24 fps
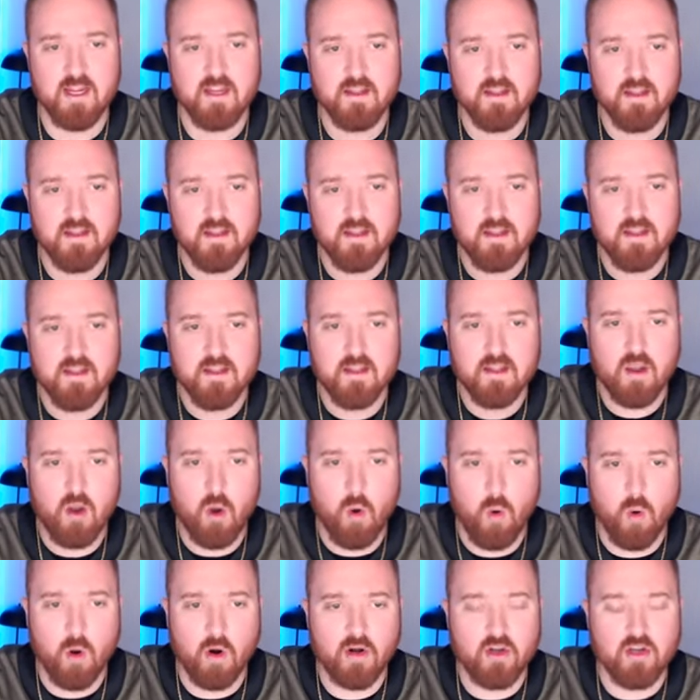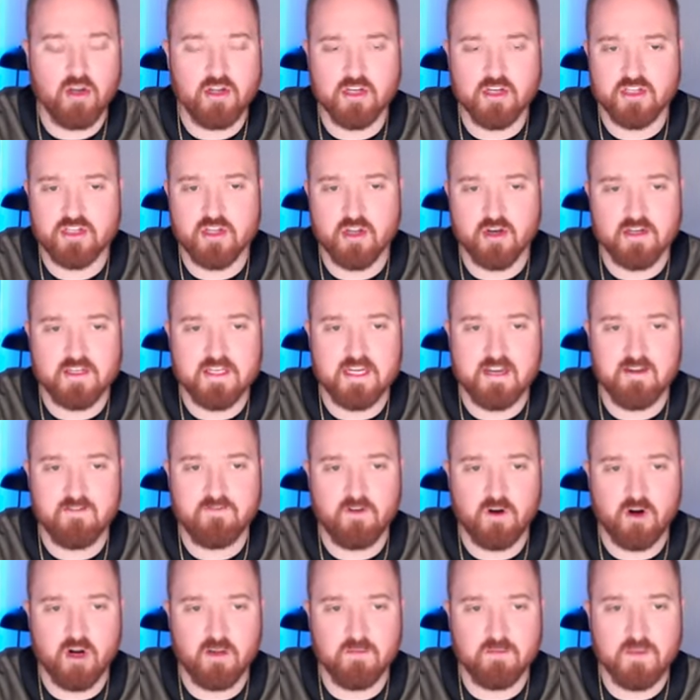Uh, or you can just go to
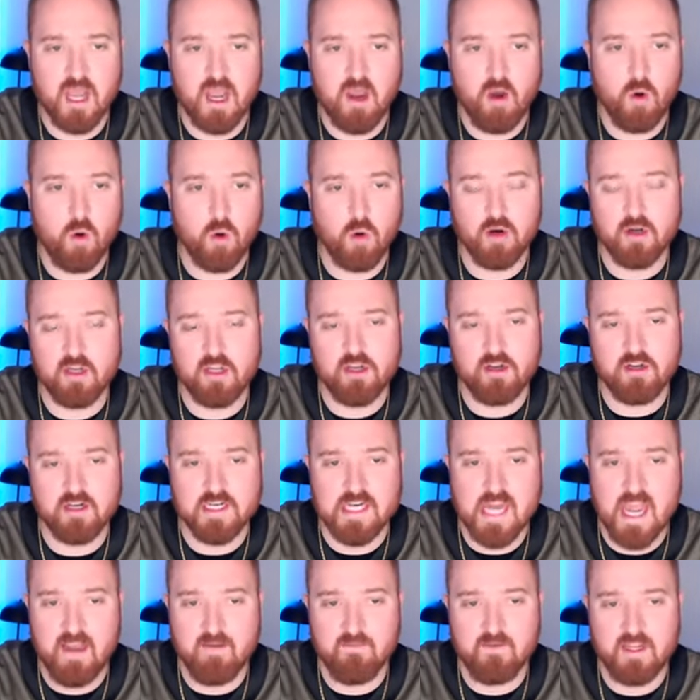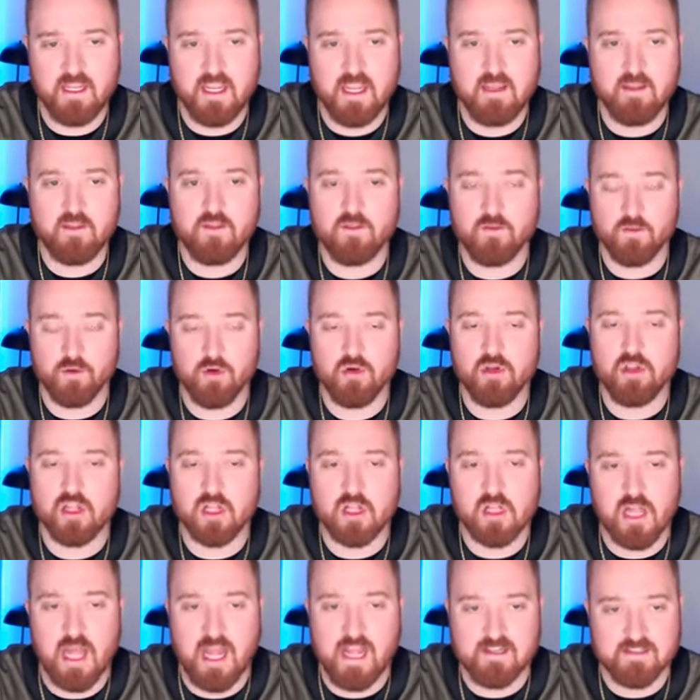tfrm.org. You can navigate through to the
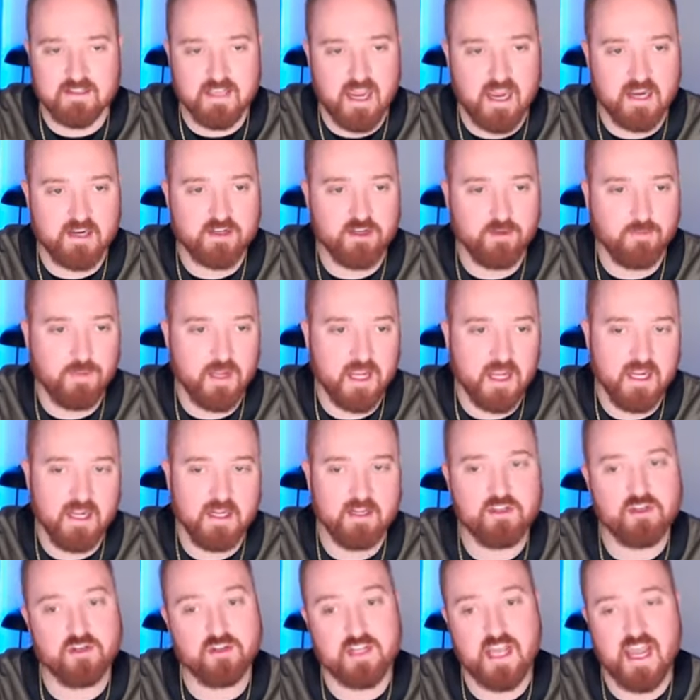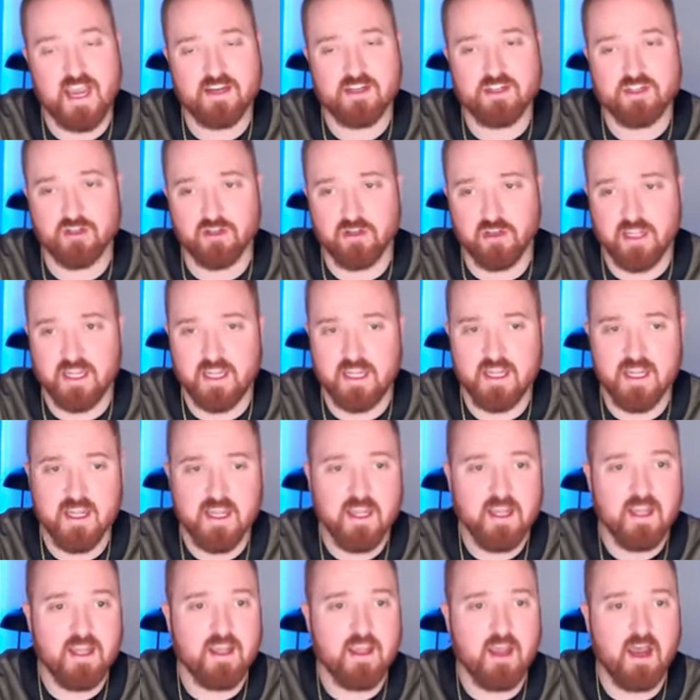class action page. There's actually
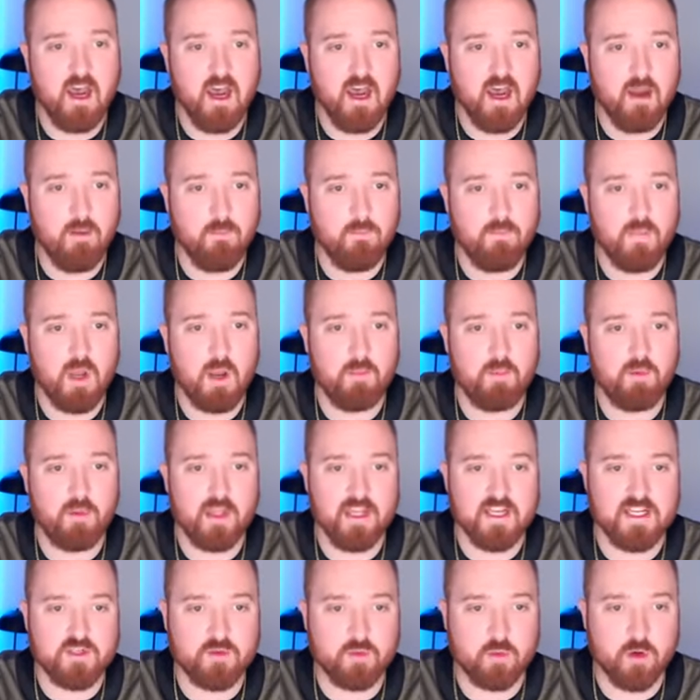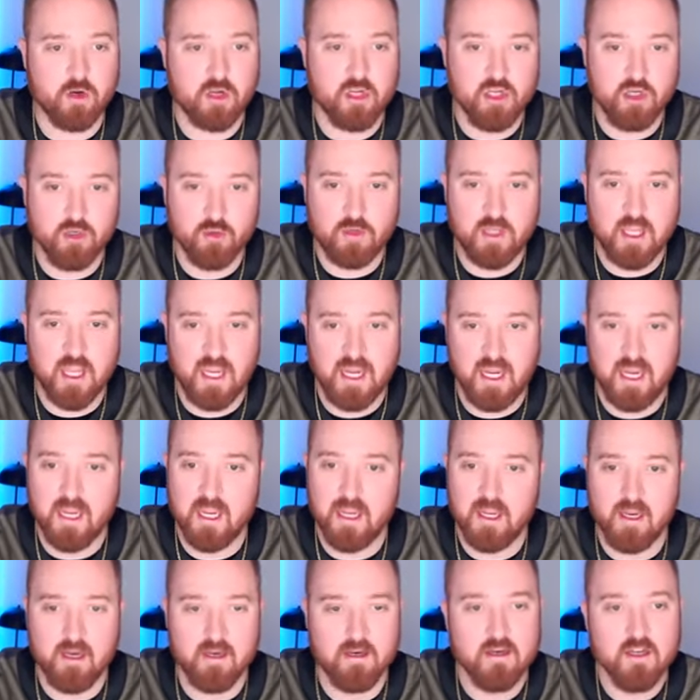um, a place where you
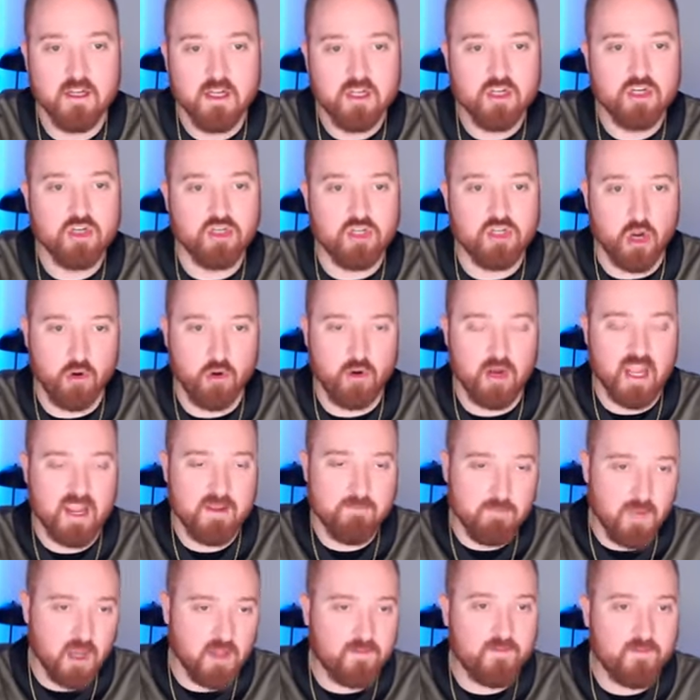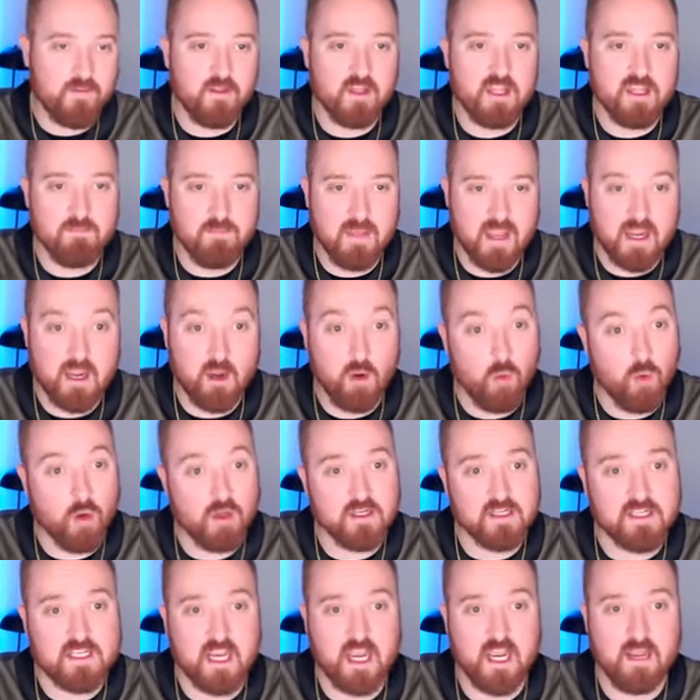can donate monthly, make a
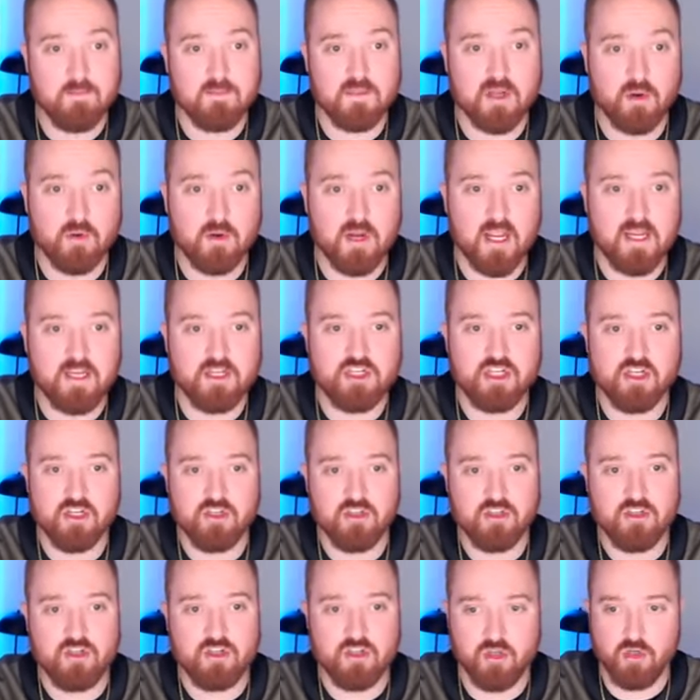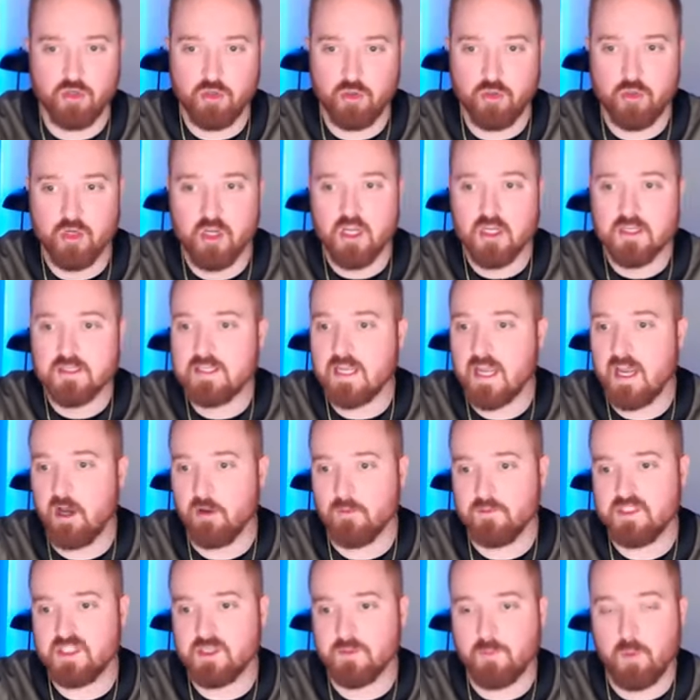one time donation to, to
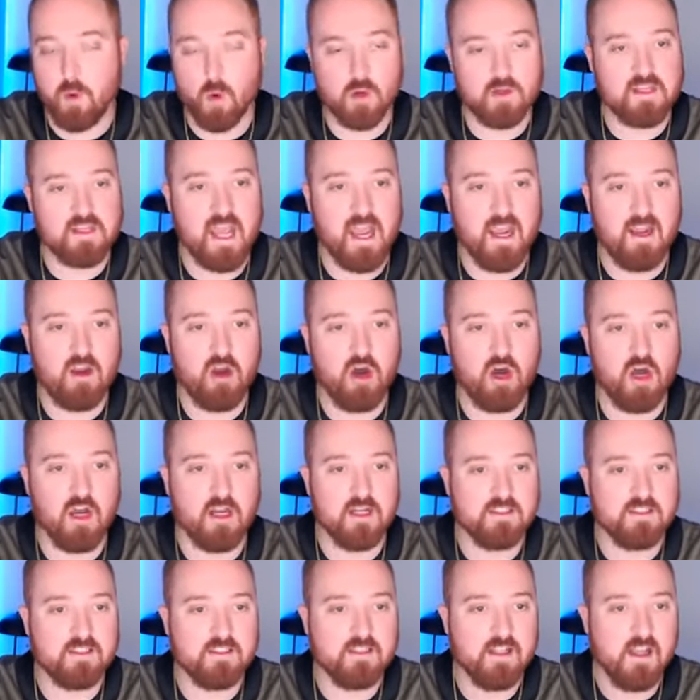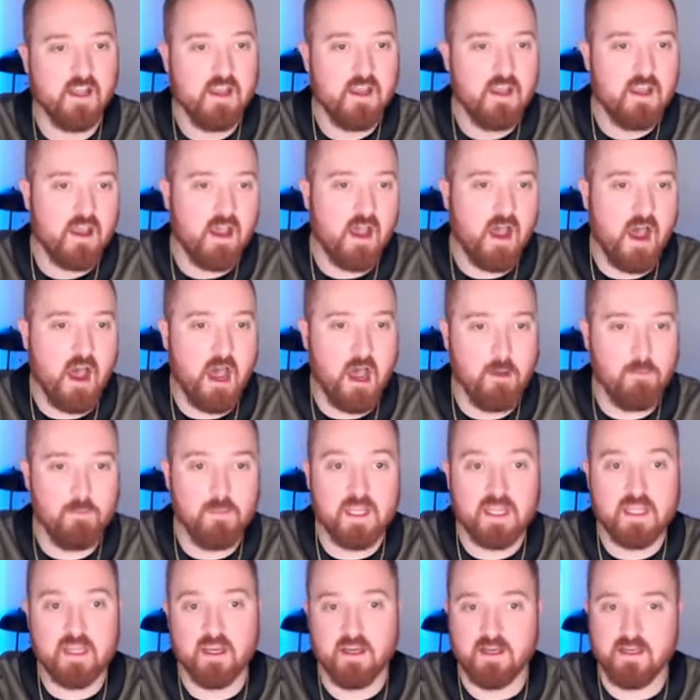help support that cause. Uh,
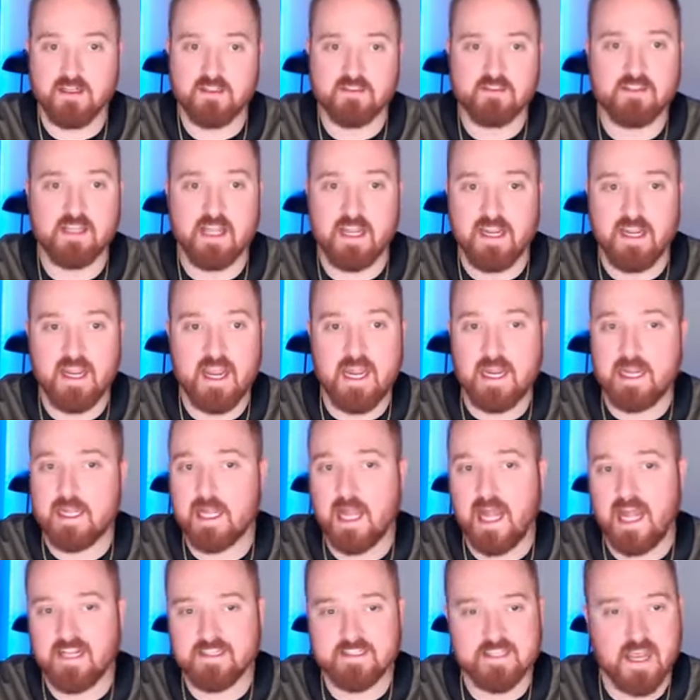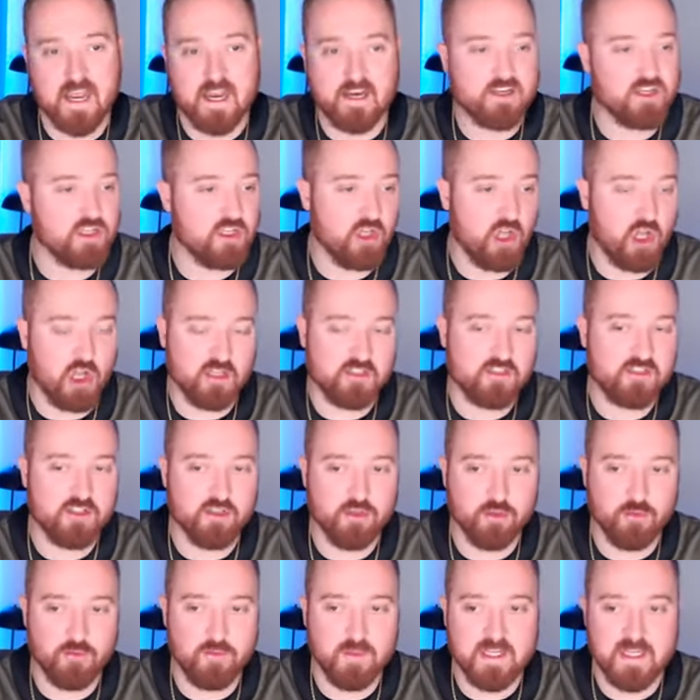because a, a class action
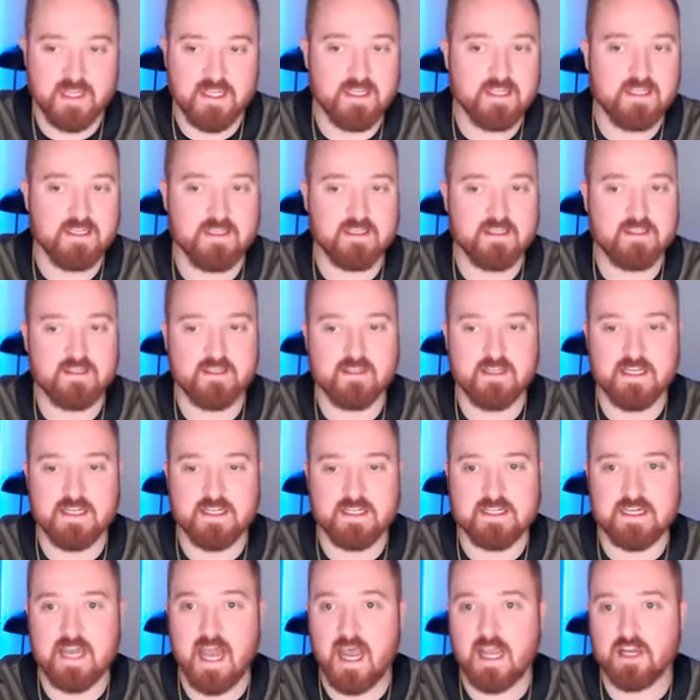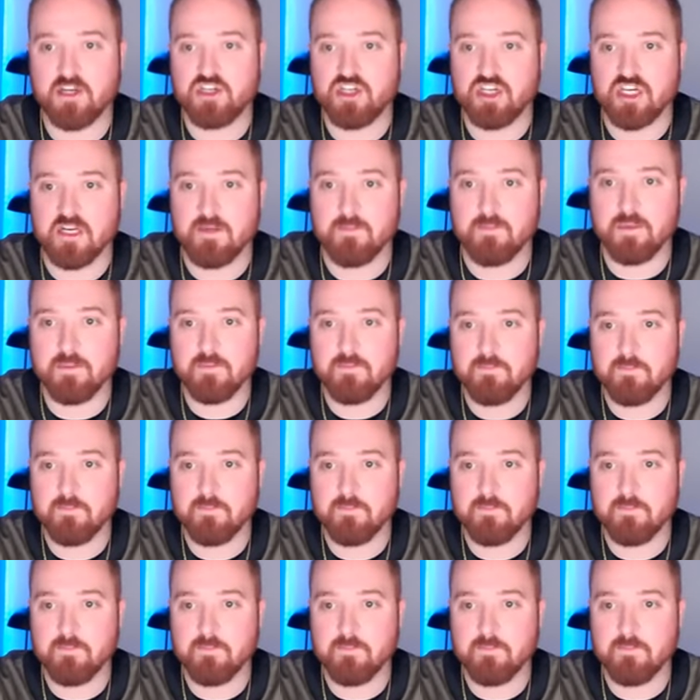lawsuit is is not cheap.